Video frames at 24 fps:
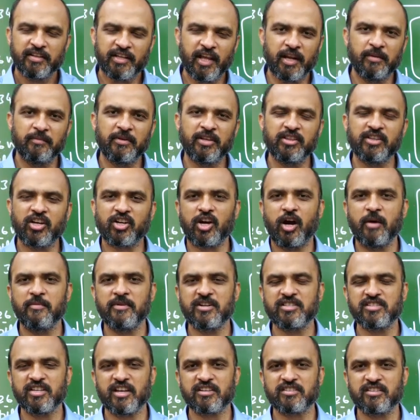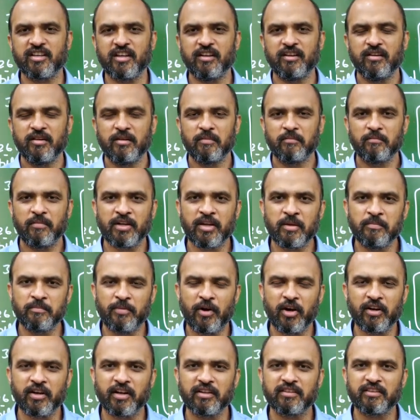Tell me in the comment section. But
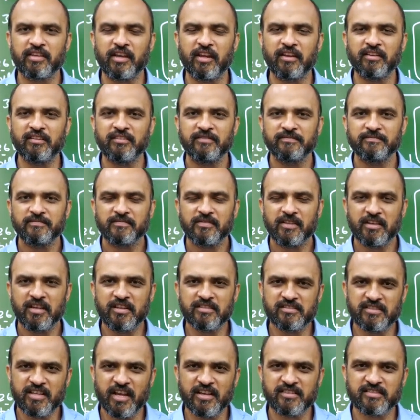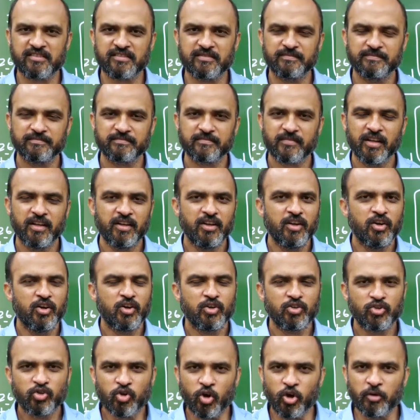important thing is this.
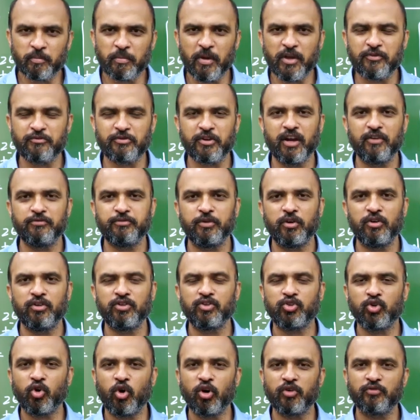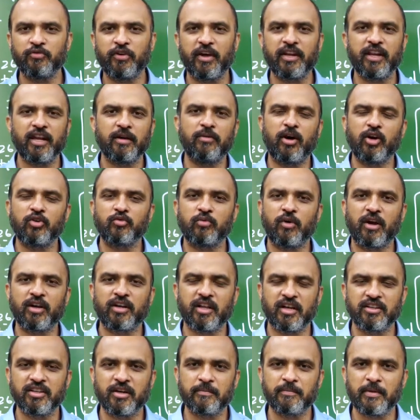Don't be fearful. Don't worry about
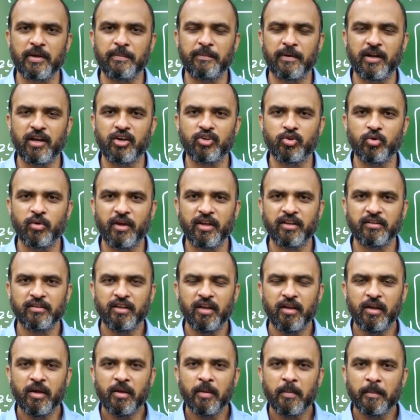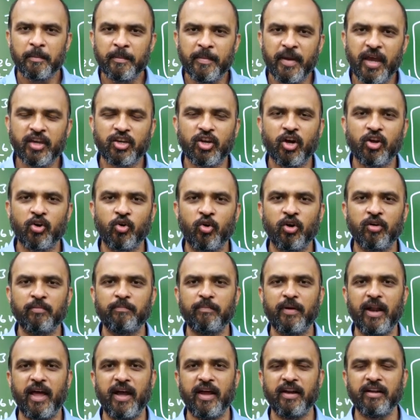what other people are doing. Make your
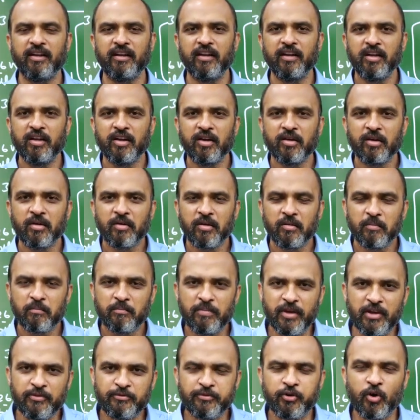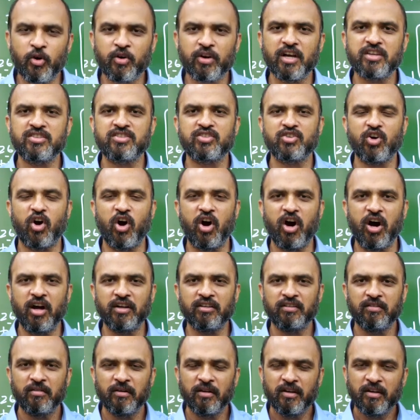own plan. Be focused
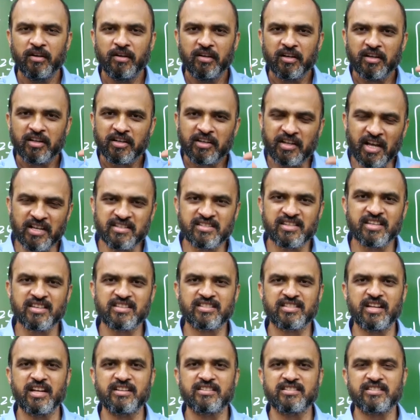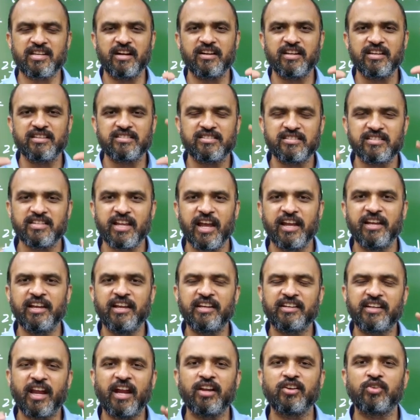on consistent studies,
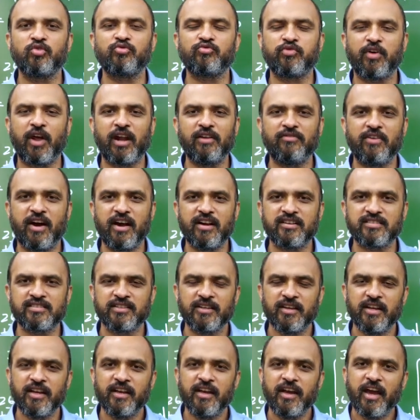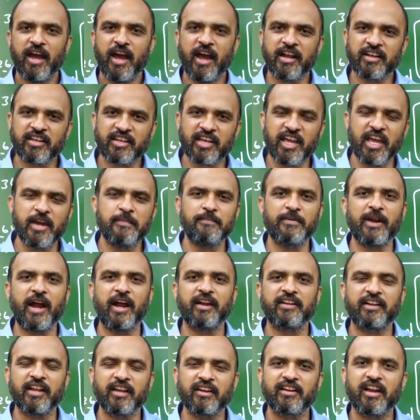daily 10 to 12 hours and keep
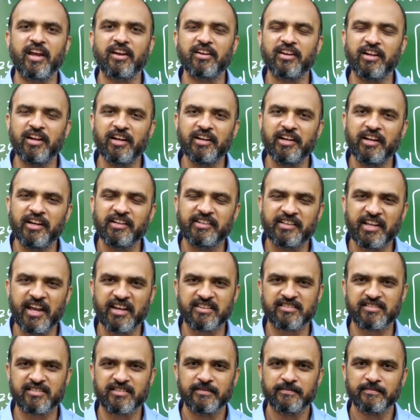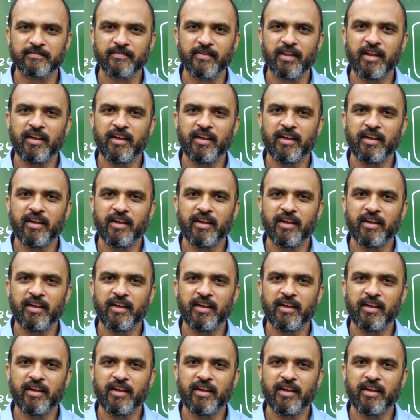writing regularly tests